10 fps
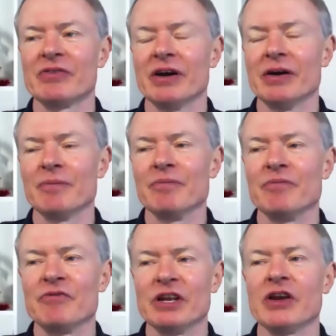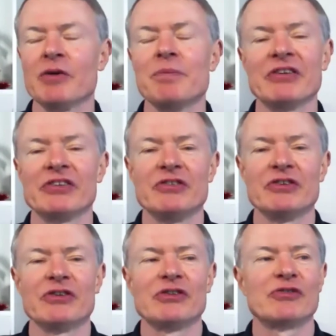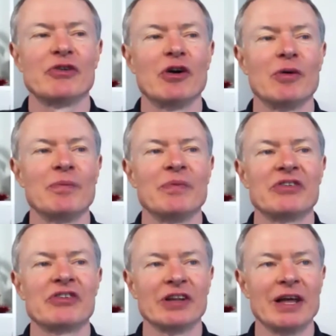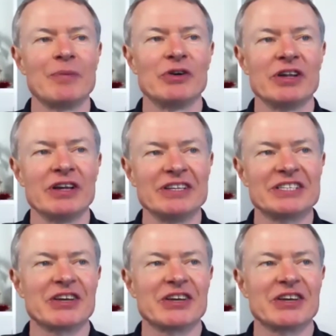video messages from celebrities.